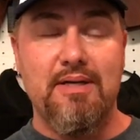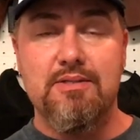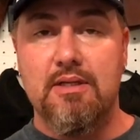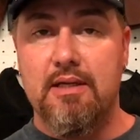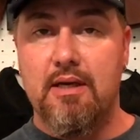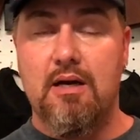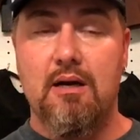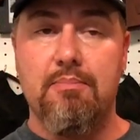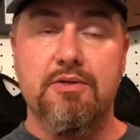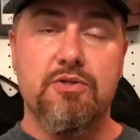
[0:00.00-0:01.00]
basically
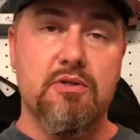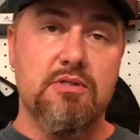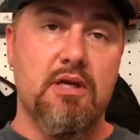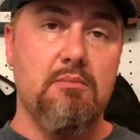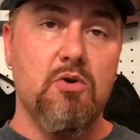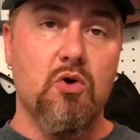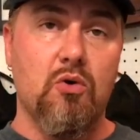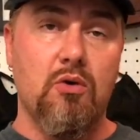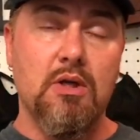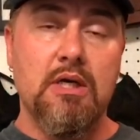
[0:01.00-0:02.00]
accomplish the same
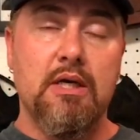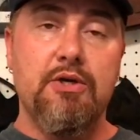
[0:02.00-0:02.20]
goal,